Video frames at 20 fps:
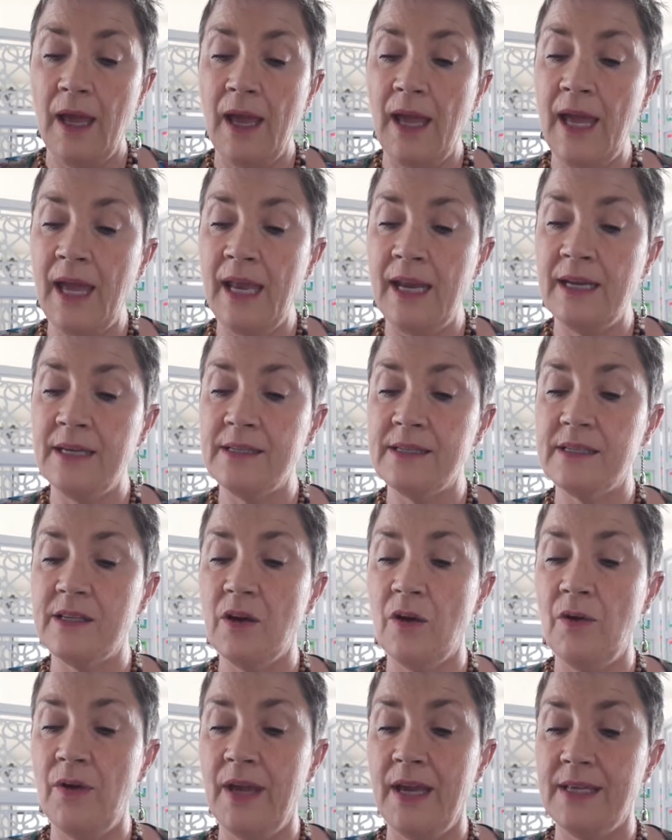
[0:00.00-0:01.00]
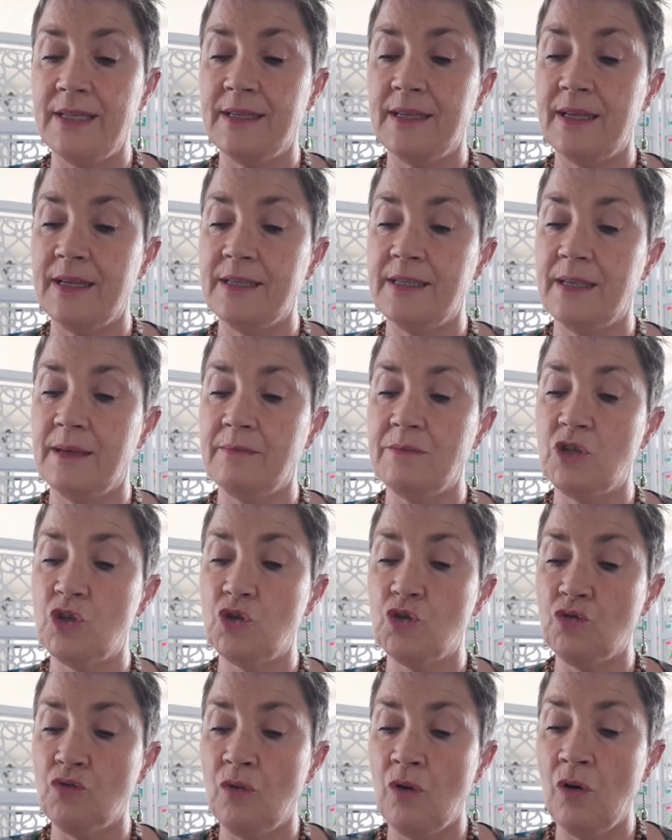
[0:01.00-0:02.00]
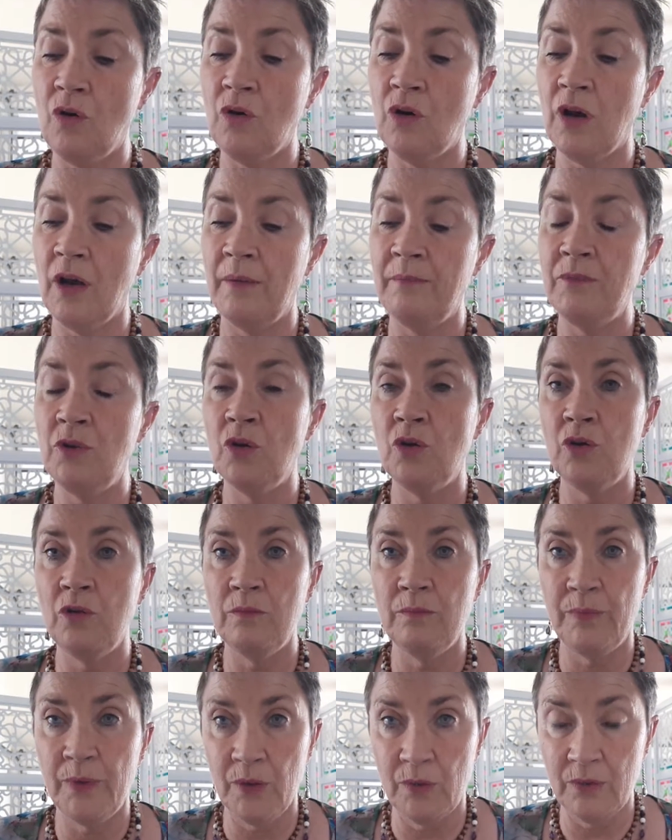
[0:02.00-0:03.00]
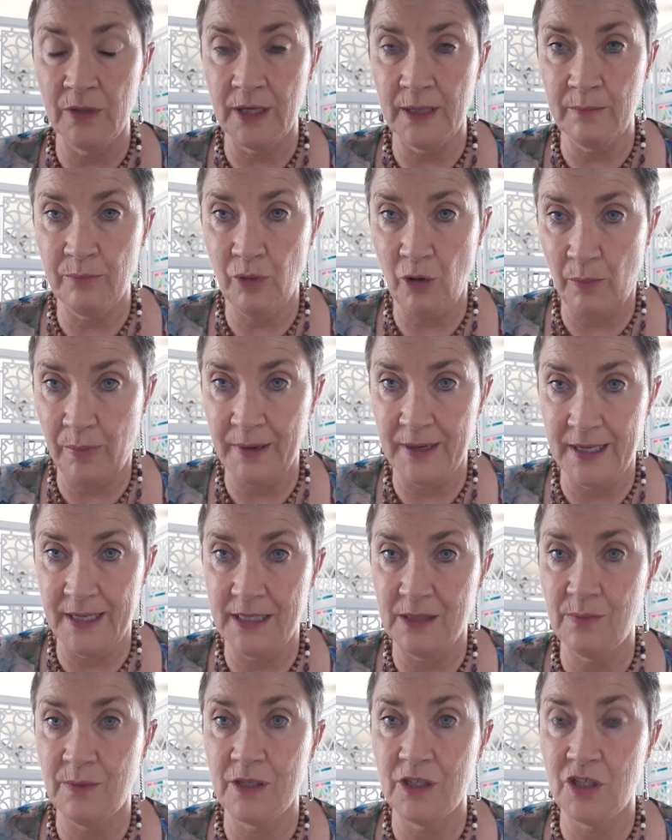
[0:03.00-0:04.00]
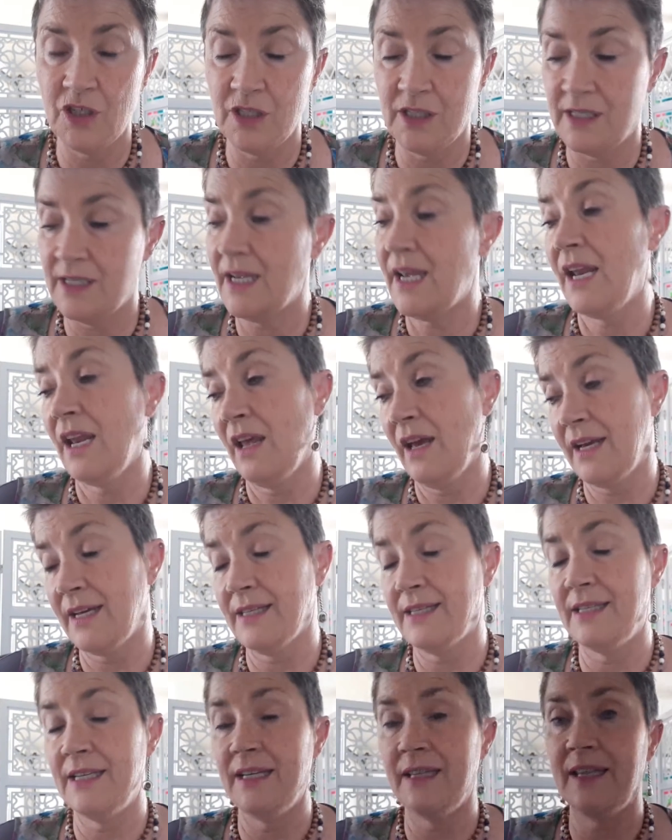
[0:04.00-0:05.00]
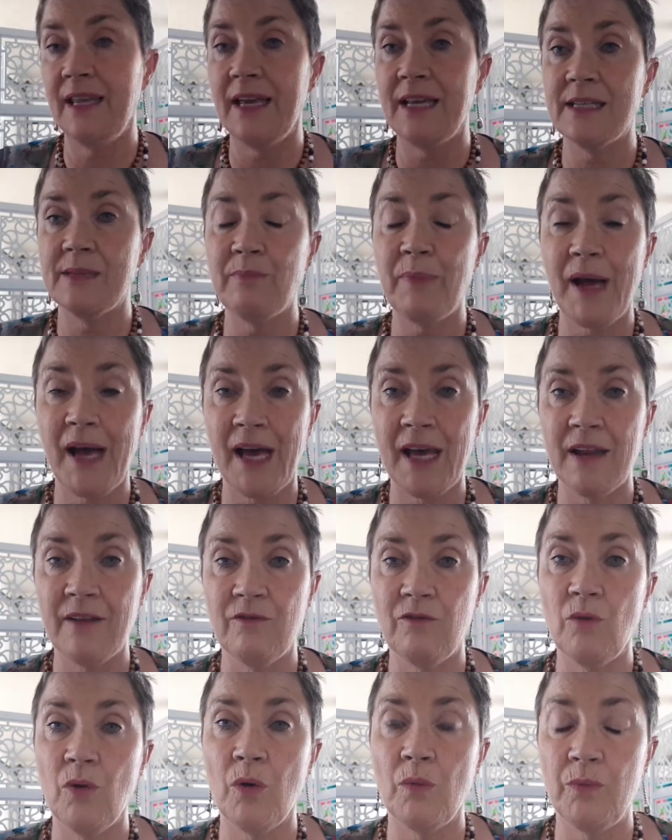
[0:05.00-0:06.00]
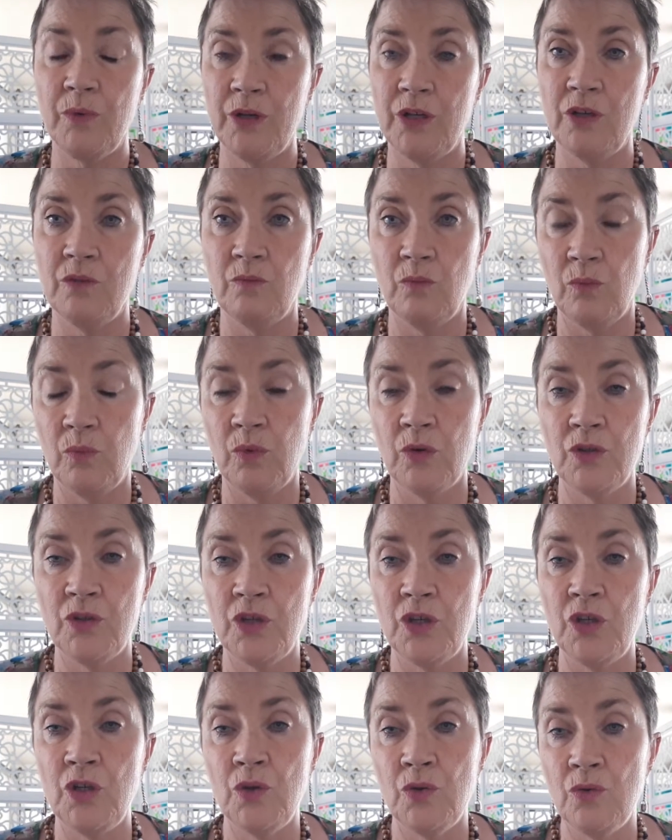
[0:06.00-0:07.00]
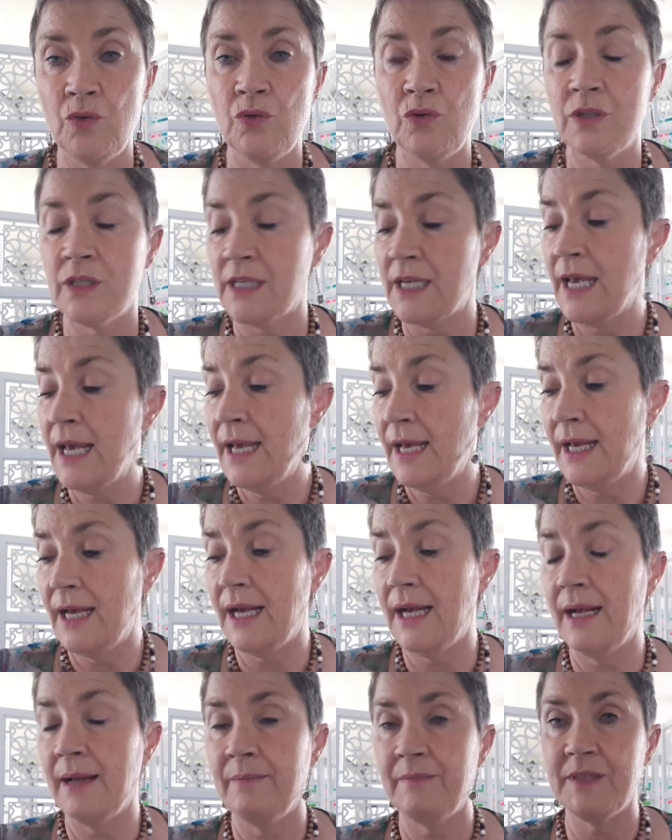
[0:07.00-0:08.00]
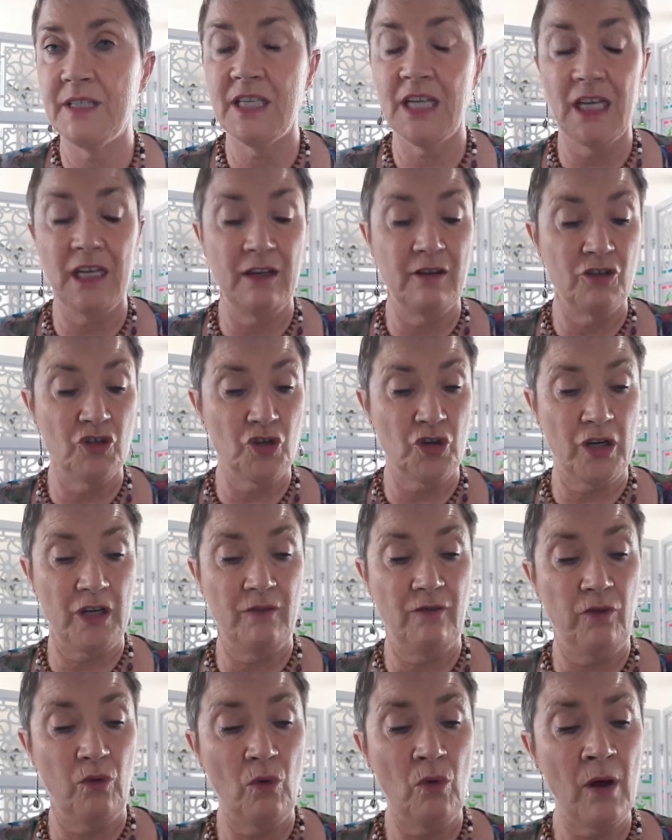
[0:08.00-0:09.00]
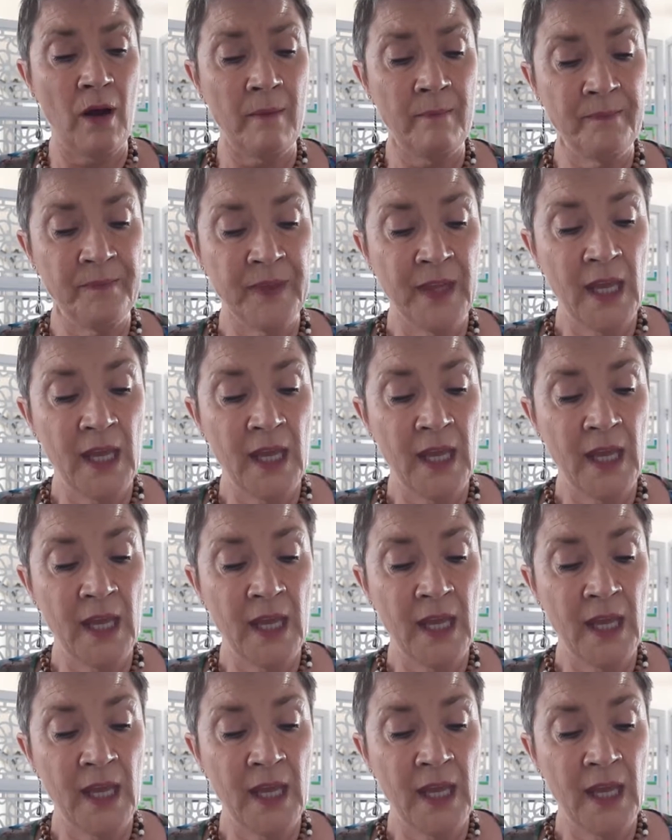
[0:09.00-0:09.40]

and so has some strong immune building properties, which is, like I said, that's part of what we would use tea tree for.